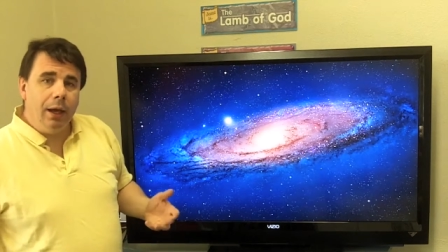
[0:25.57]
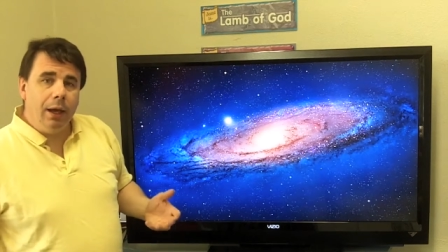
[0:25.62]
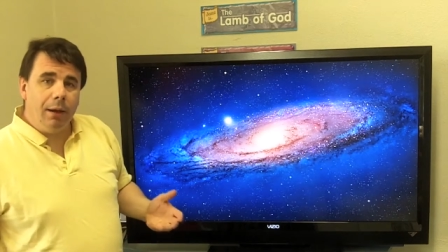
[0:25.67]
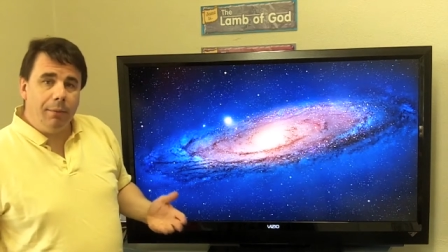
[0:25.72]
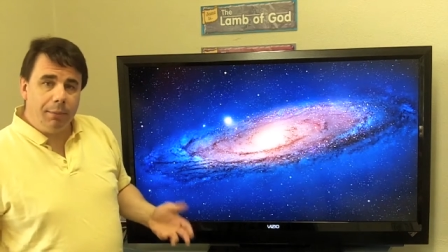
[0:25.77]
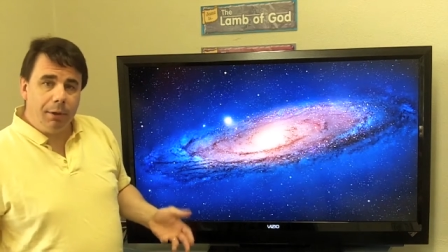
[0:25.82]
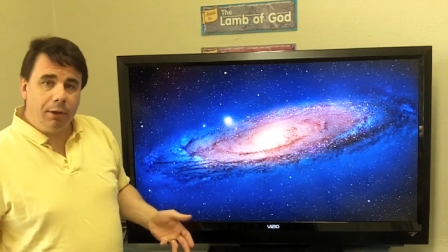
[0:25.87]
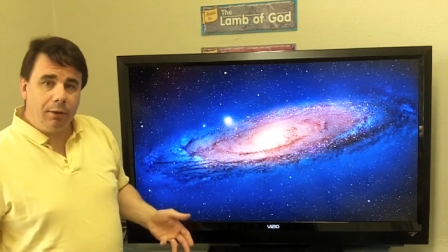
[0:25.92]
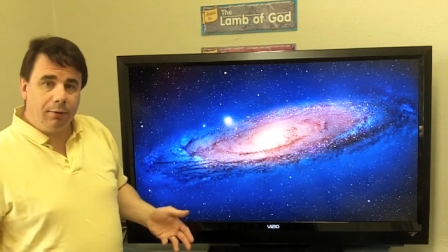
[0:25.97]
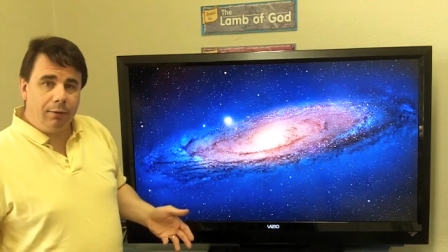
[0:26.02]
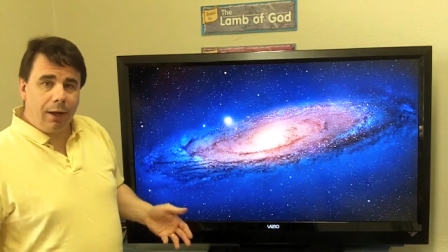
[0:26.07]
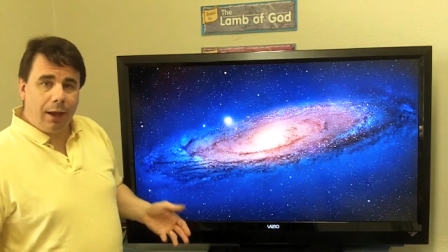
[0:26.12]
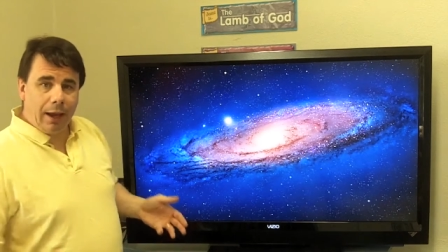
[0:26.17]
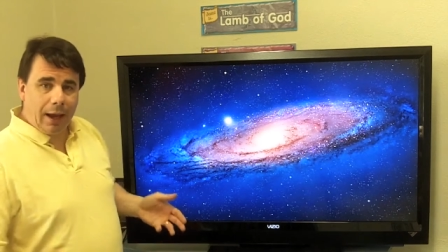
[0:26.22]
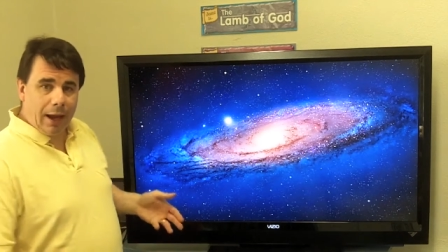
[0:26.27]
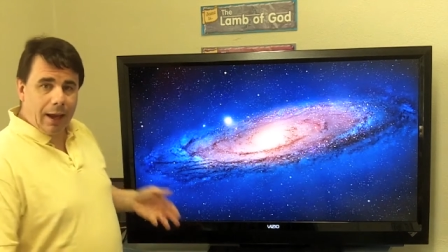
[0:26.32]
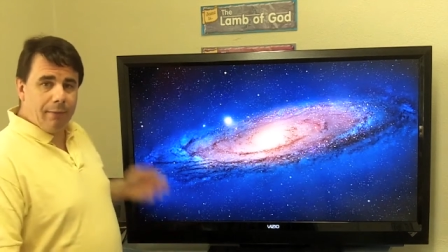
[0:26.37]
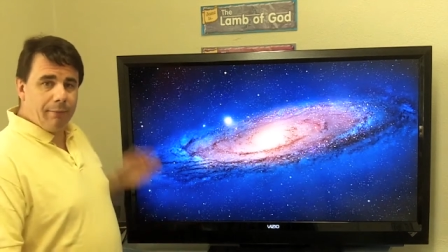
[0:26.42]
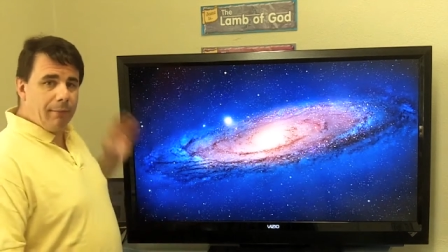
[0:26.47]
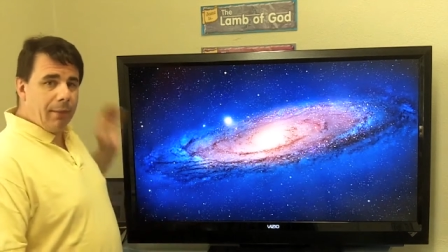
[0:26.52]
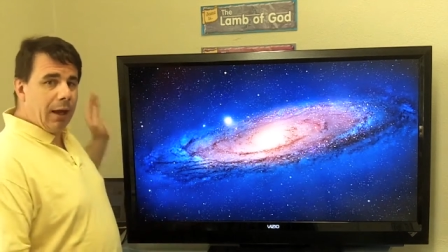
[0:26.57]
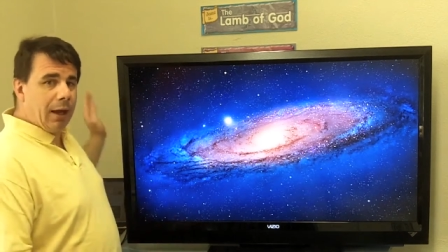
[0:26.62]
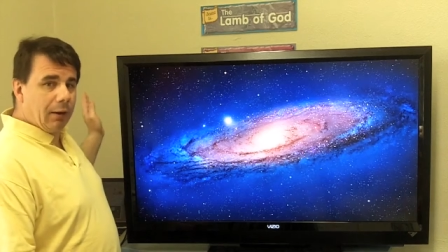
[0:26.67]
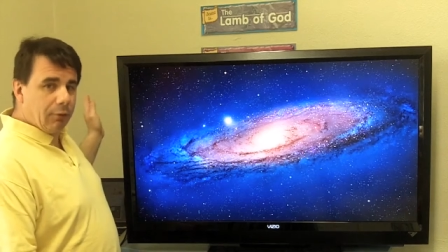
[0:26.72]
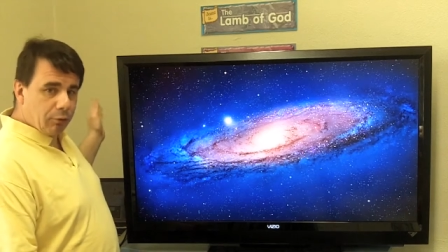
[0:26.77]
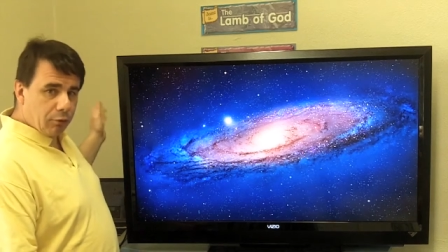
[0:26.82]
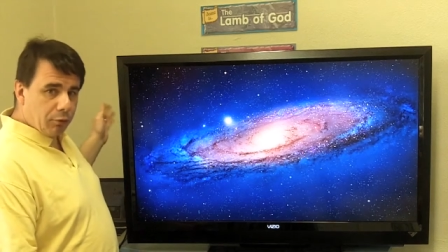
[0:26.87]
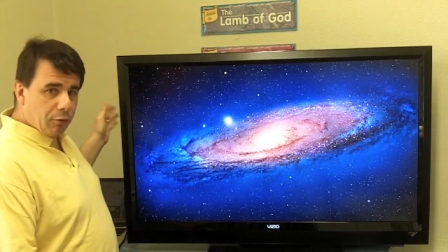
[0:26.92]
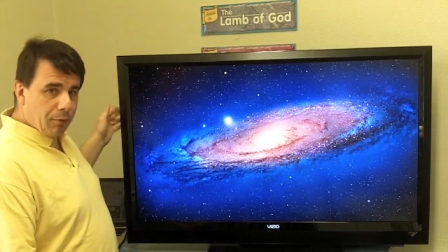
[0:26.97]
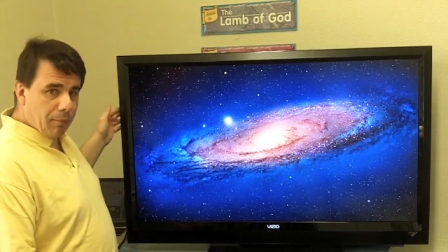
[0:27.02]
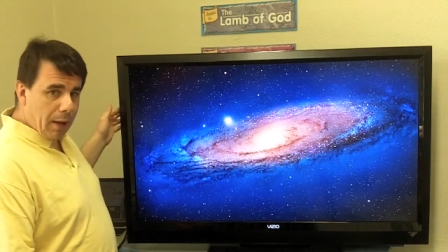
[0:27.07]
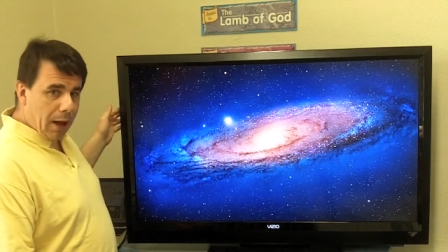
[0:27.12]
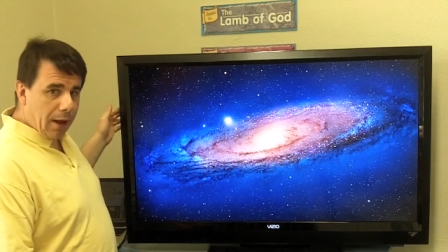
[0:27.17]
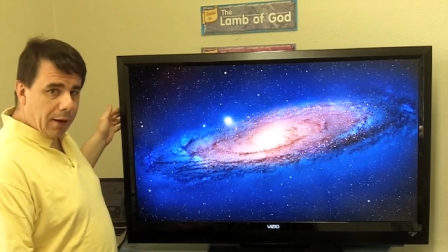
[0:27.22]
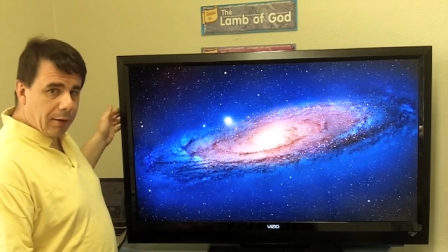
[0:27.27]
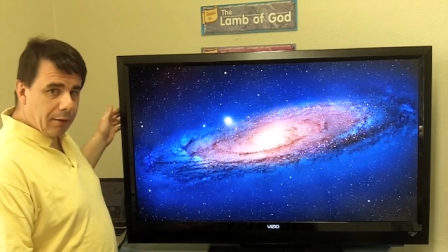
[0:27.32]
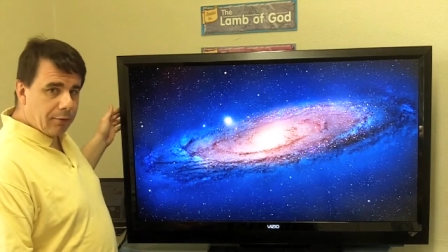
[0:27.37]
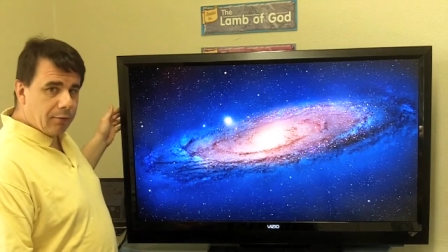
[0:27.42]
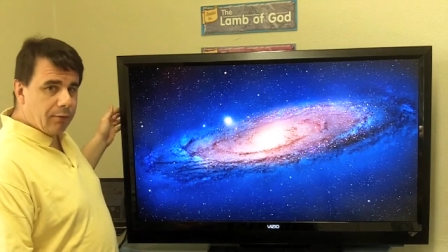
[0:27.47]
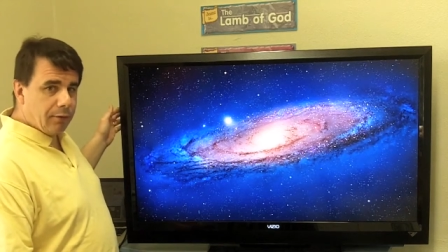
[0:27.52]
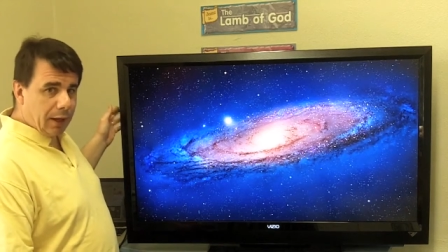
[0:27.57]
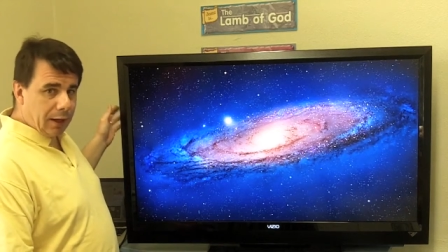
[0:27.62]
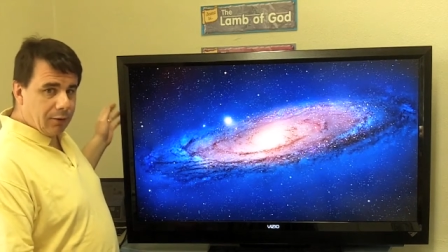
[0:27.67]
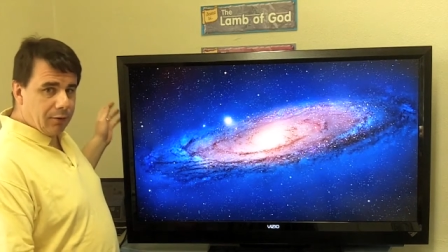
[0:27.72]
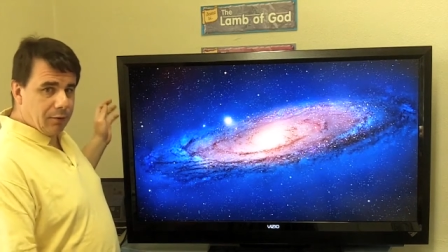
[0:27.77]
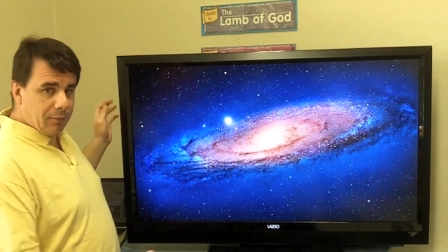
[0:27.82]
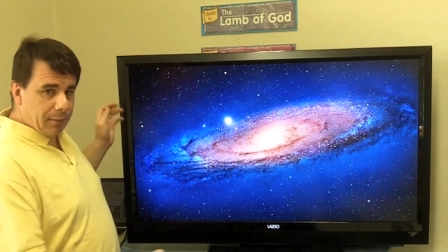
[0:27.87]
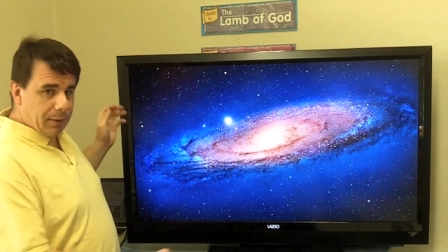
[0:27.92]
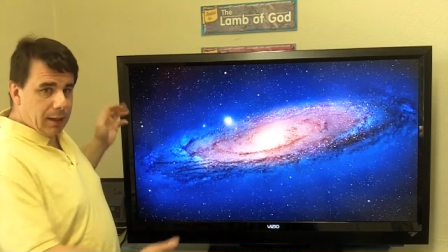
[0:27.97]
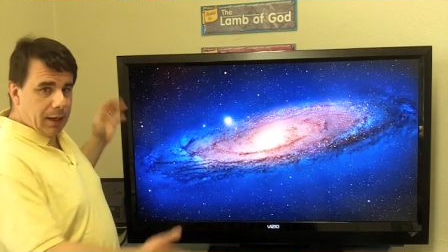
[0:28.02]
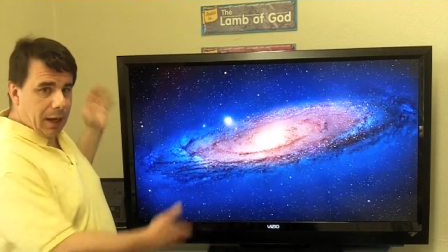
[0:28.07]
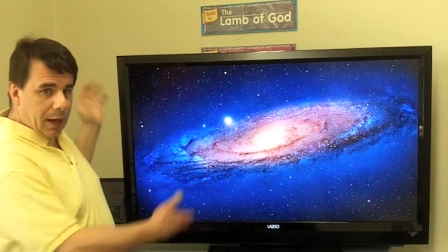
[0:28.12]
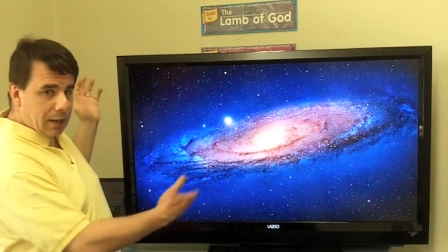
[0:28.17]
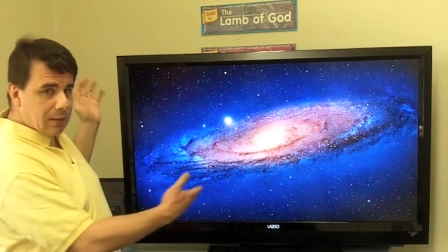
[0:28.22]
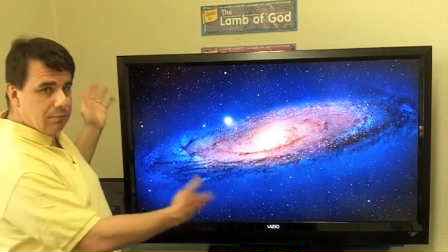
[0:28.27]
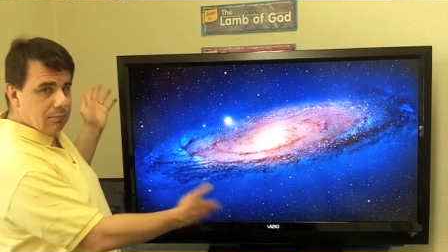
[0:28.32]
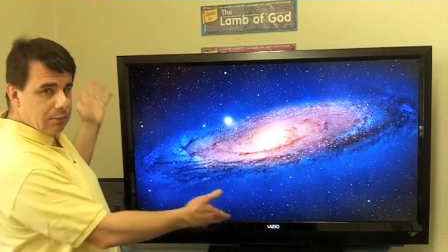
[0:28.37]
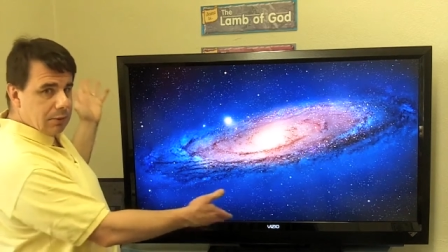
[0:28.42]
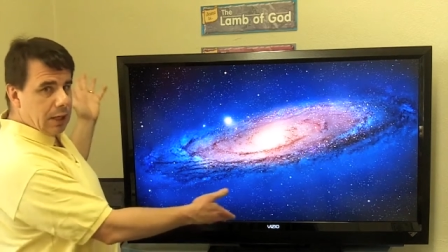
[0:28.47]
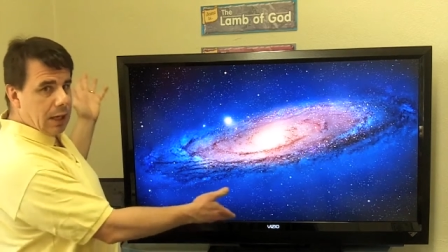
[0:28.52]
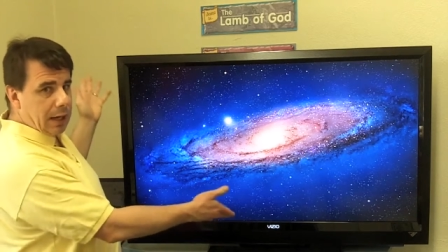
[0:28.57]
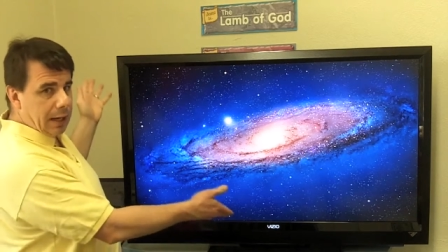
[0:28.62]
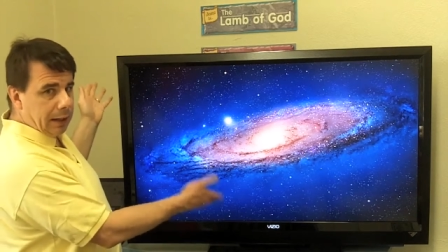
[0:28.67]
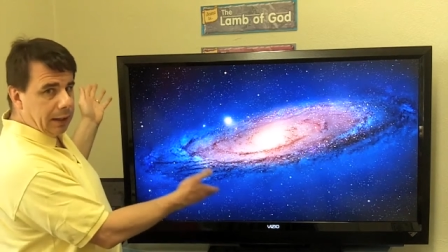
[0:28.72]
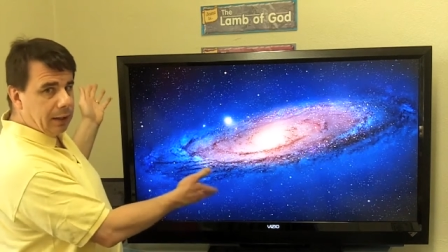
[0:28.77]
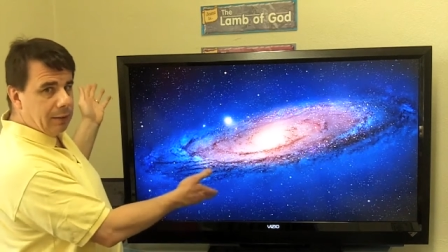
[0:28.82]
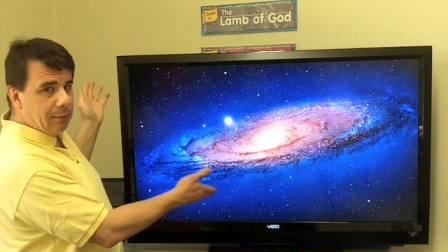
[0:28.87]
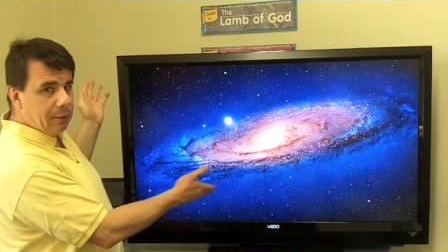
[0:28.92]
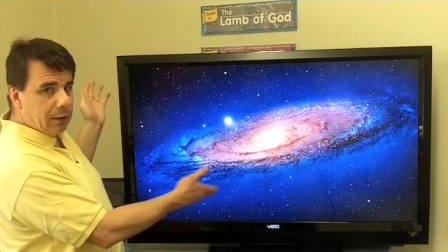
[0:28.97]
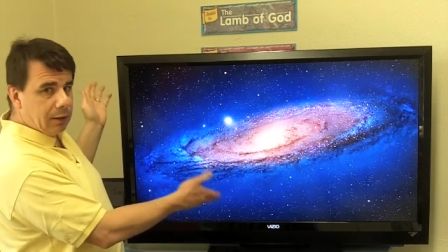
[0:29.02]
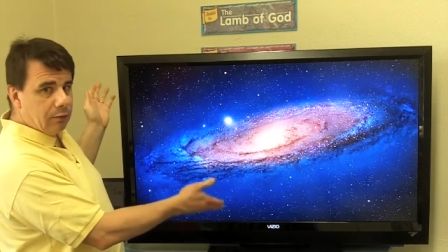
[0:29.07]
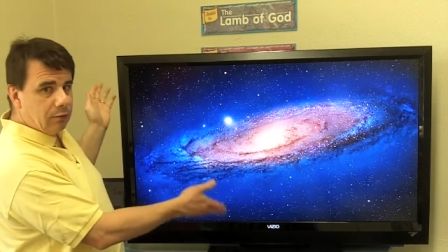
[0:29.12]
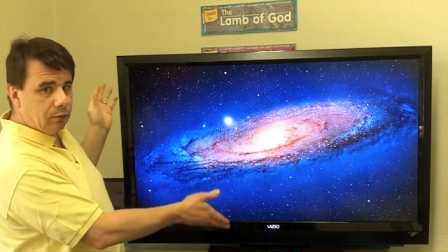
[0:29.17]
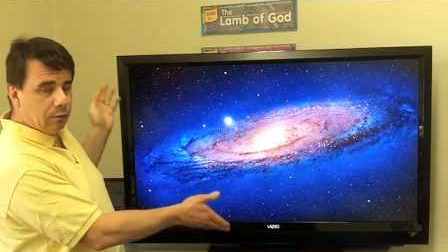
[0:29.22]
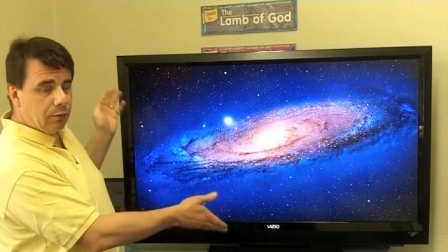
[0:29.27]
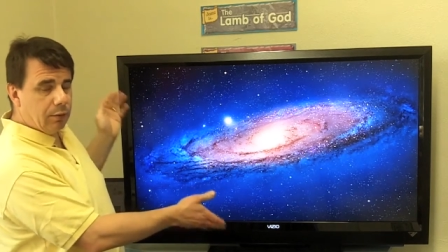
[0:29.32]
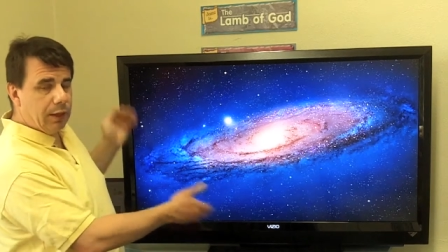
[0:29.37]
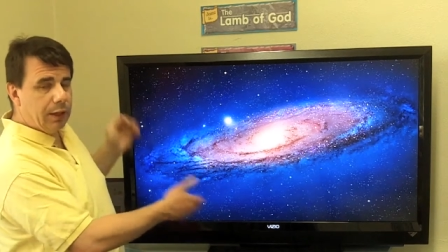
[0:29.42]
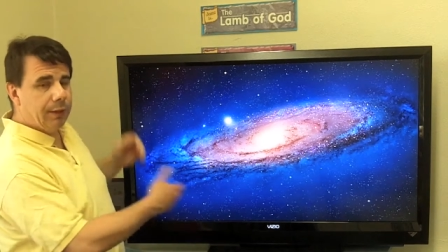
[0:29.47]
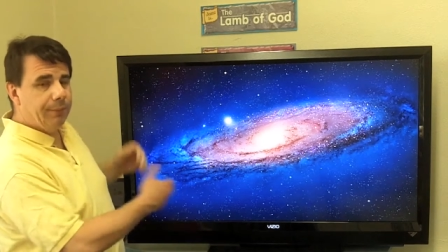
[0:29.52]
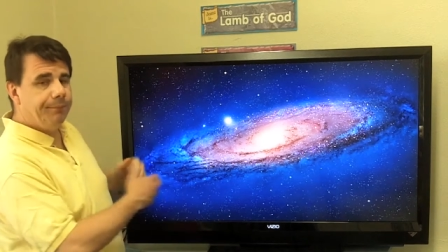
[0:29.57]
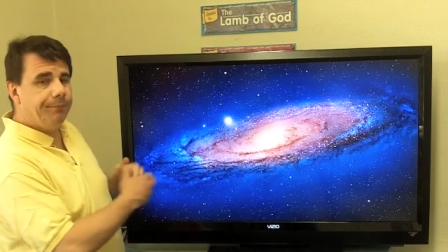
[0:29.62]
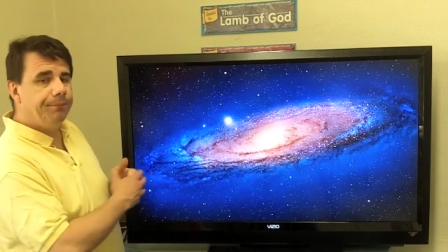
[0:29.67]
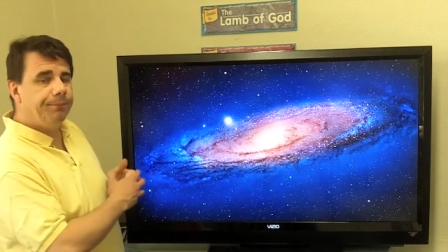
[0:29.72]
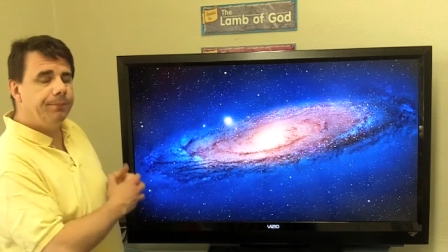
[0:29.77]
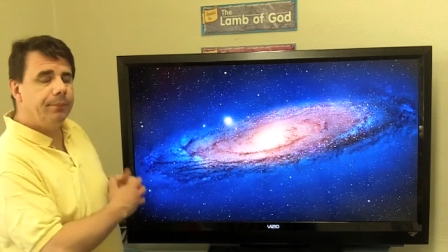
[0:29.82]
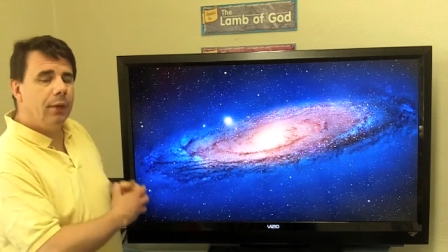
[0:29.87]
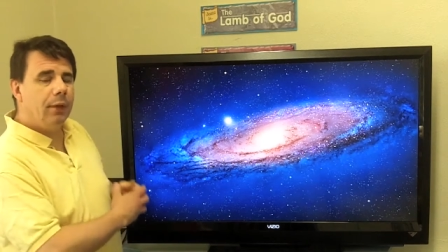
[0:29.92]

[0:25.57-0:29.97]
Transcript: uh, because I have my external monitor set to be a 1080p screen.